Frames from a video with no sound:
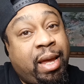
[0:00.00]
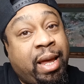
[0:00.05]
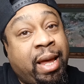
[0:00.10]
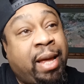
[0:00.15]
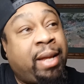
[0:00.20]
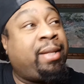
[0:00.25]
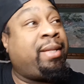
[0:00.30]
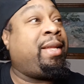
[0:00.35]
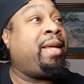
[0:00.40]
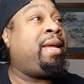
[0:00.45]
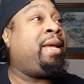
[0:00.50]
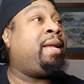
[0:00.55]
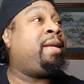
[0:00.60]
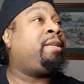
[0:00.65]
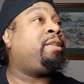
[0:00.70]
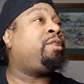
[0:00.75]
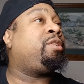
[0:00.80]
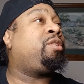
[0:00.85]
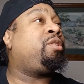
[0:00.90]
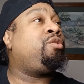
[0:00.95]
And
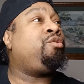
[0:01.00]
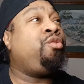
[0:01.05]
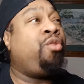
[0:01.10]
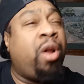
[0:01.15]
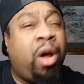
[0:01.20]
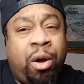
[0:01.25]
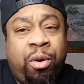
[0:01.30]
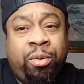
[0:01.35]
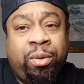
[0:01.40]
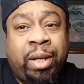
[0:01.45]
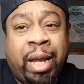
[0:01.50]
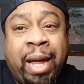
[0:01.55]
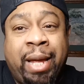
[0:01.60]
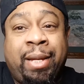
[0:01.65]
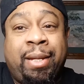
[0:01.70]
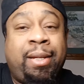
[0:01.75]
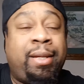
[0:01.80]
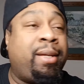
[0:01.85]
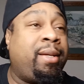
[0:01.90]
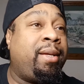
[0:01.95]
then, you know,
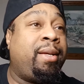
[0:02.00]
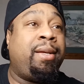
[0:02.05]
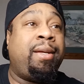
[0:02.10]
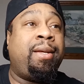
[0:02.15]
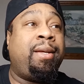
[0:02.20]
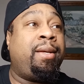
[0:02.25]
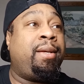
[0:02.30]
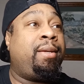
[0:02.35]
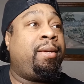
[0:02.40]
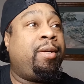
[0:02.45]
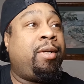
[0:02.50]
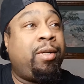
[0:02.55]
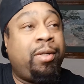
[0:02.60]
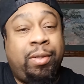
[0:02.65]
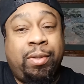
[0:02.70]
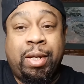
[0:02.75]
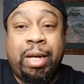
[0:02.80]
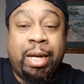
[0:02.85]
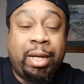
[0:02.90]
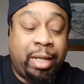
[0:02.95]
like,
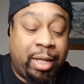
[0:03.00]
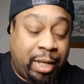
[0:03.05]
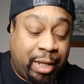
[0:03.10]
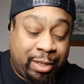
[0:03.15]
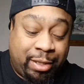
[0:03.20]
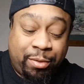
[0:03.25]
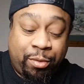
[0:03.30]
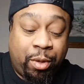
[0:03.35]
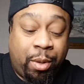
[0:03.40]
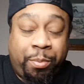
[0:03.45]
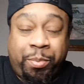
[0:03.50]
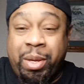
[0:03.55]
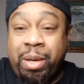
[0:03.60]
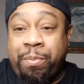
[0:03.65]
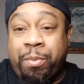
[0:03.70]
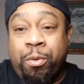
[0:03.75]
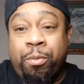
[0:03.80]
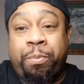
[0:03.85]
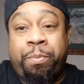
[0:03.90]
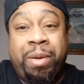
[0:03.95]
because
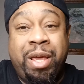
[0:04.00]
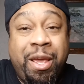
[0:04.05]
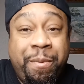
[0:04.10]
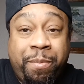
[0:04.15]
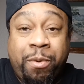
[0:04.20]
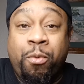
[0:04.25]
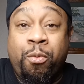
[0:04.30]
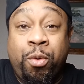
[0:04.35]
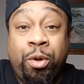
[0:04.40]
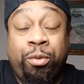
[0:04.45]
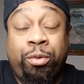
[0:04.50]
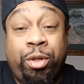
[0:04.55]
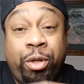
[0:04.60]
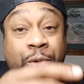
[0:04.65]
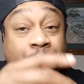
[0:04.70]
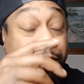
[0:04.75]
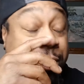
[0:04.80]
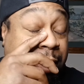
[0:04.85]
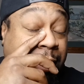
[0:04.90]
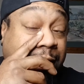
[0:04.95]
people will
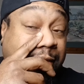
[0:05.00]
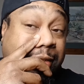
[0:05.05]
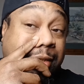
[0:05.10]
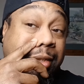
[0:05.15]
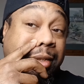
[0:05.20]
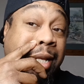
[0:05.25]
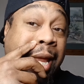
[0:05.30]
do this.